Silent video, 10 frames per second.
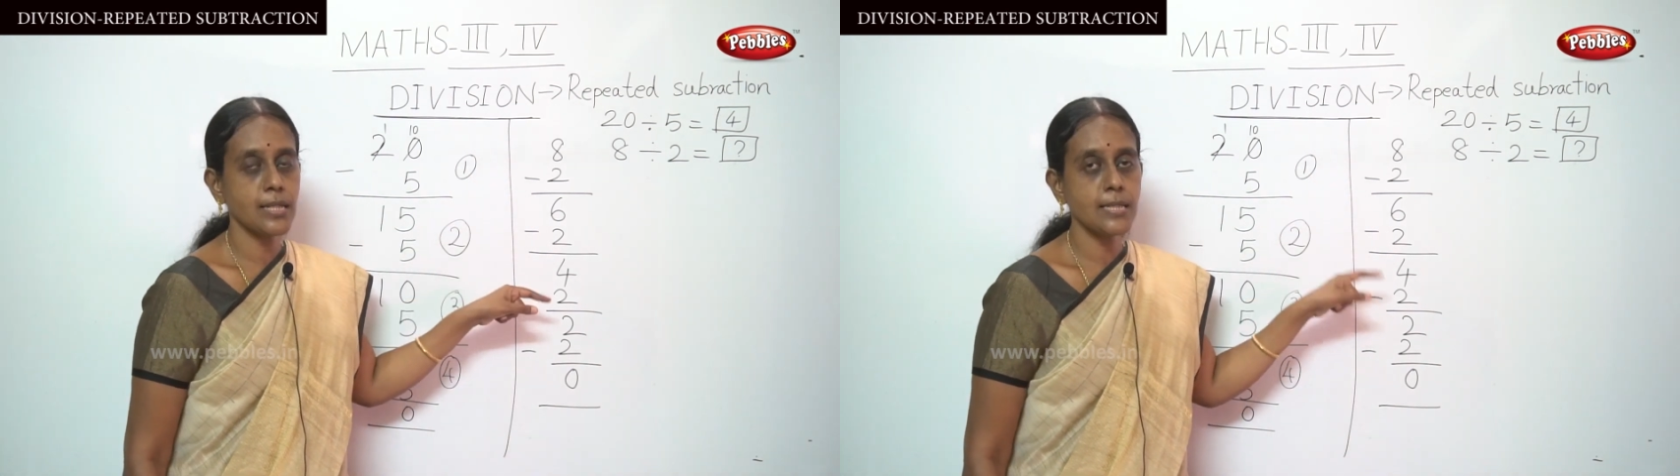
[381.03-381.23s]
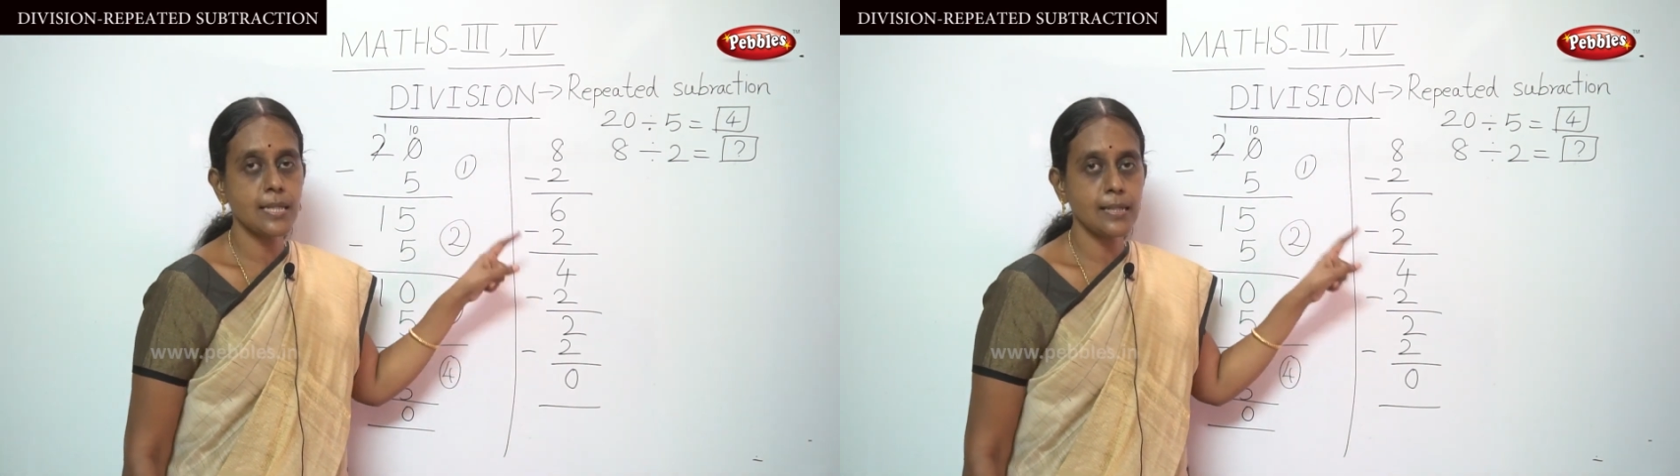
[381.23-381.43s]

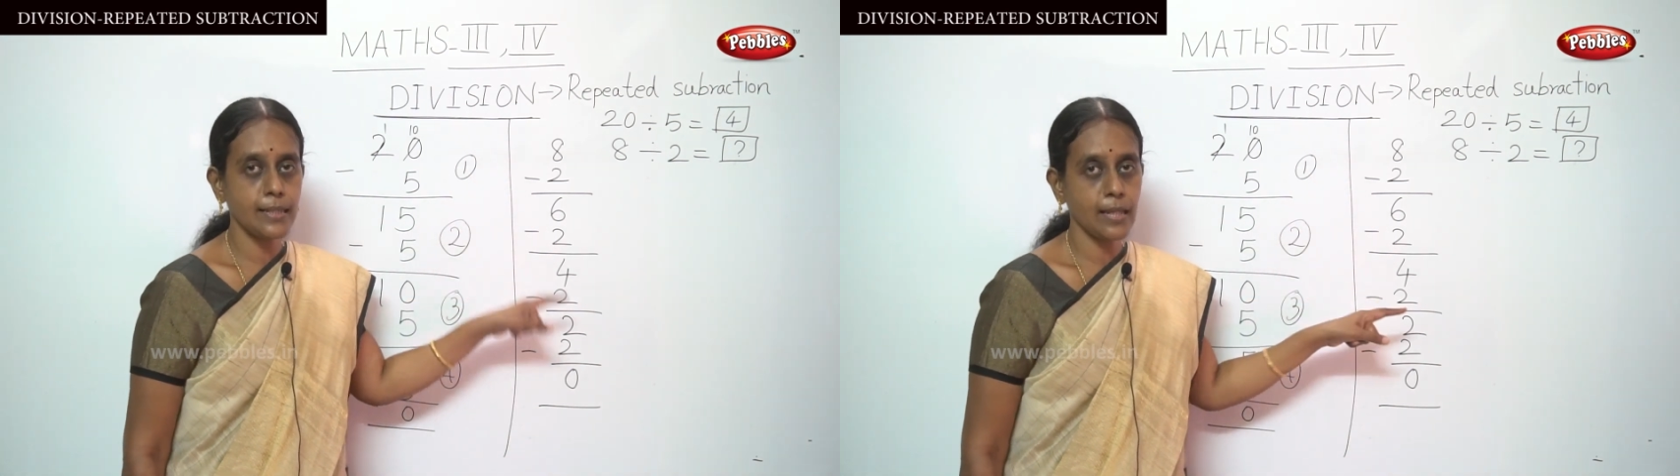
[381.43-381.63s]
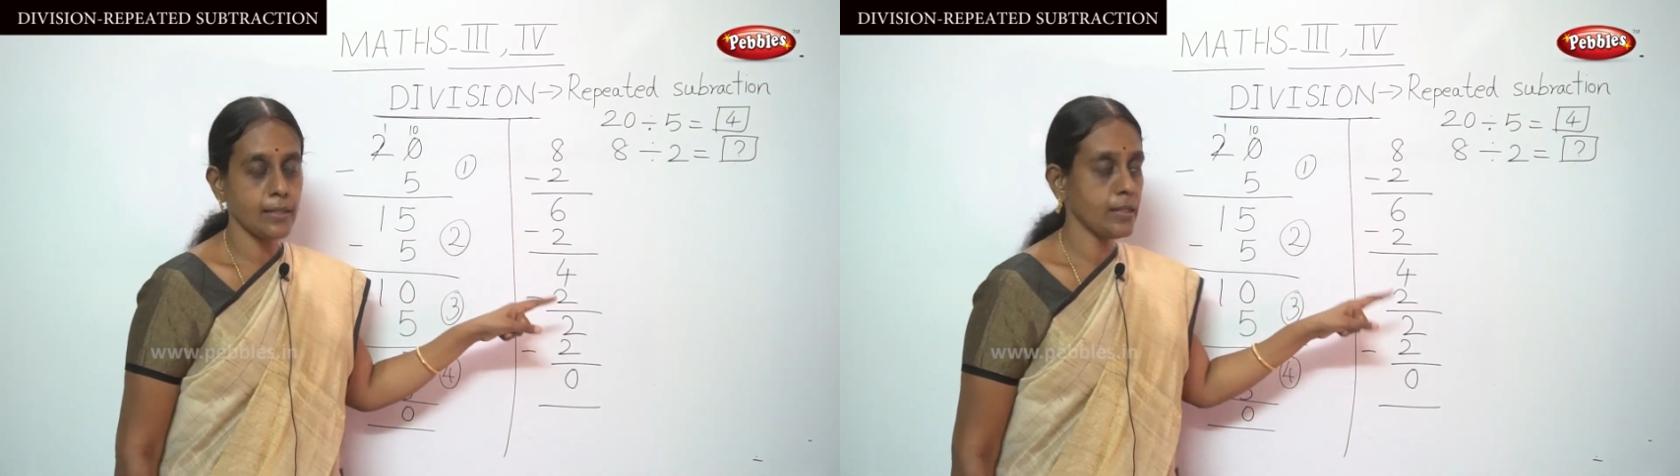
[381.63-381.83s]
is
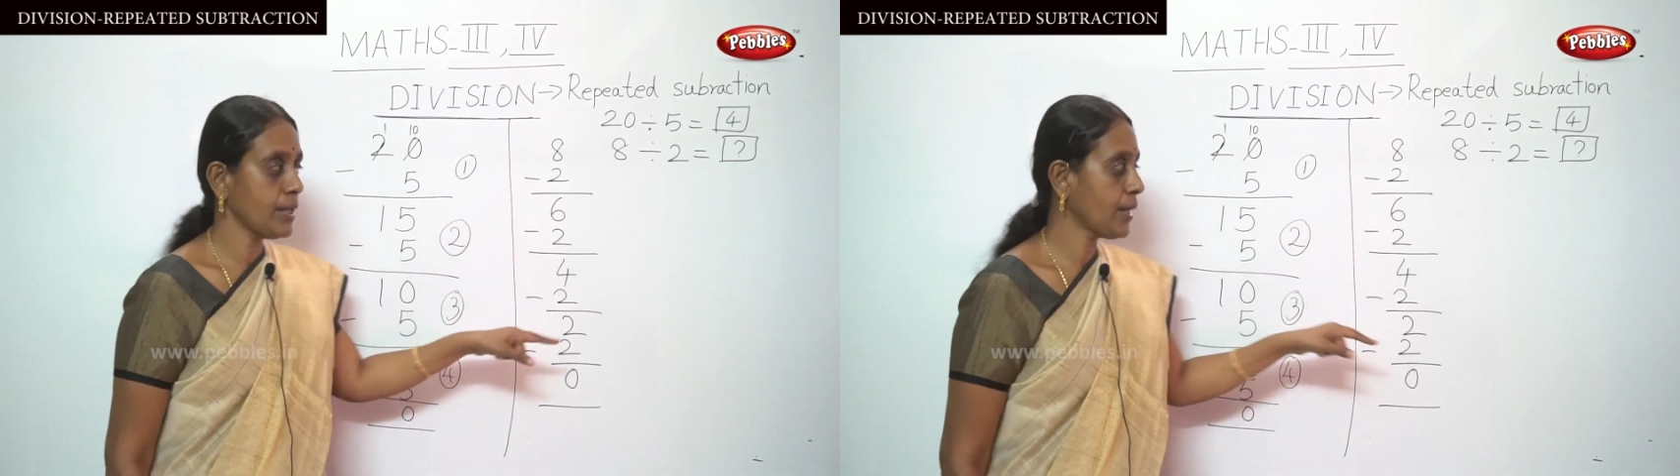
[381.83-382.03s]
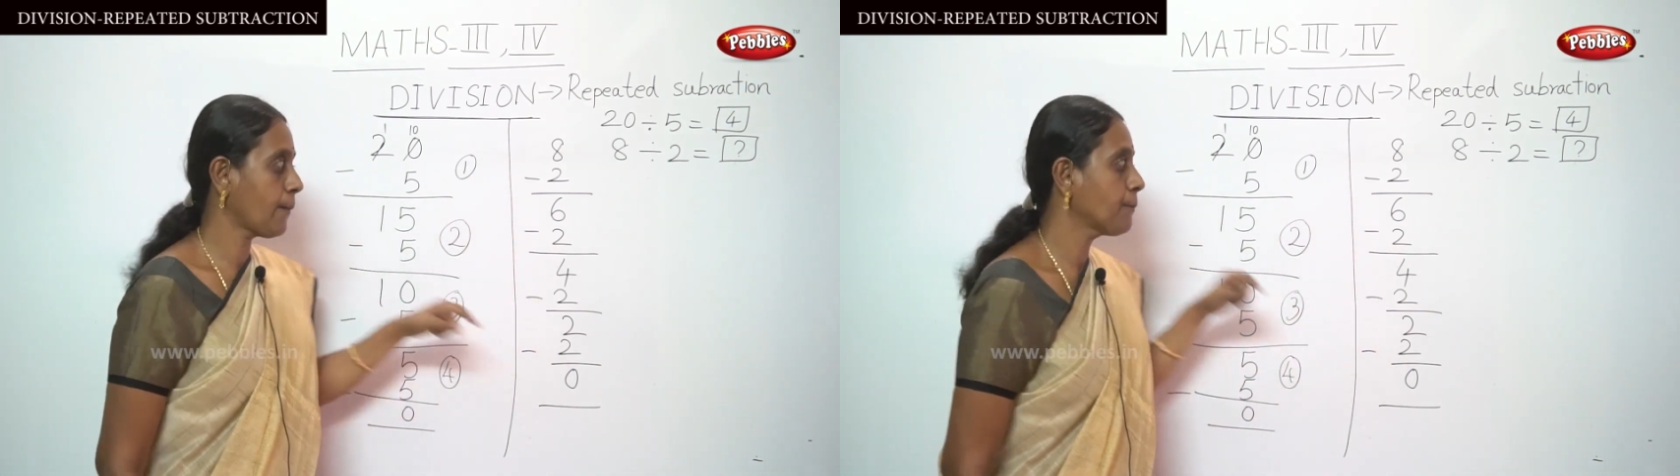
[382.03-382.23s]
done
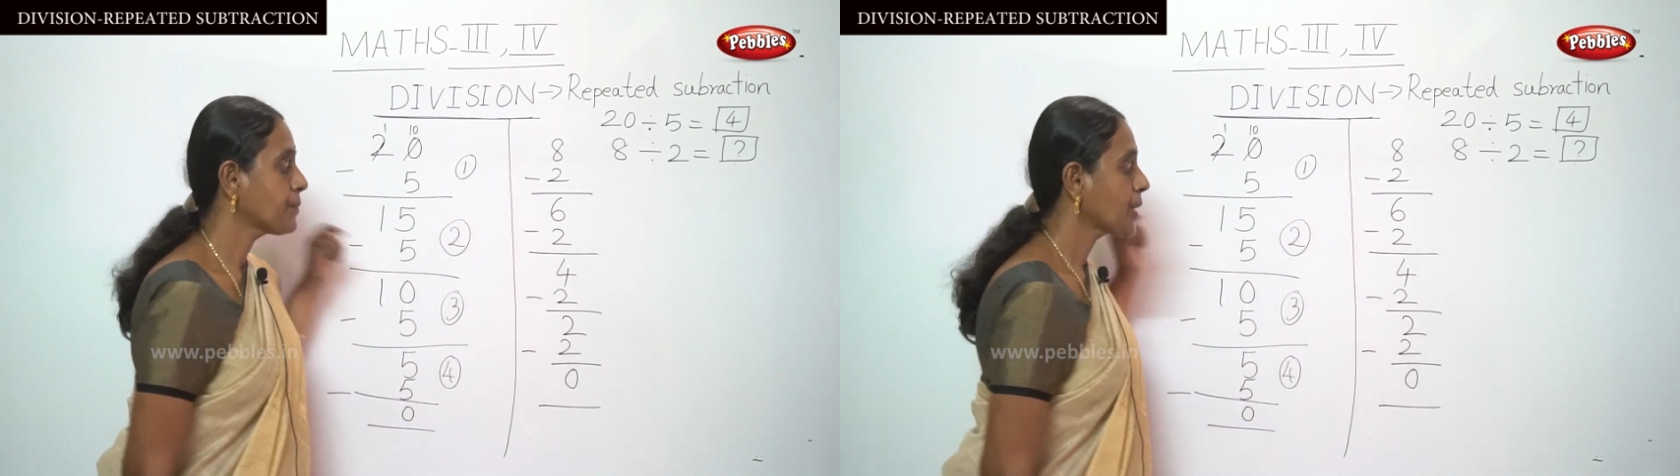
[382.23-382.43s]
here.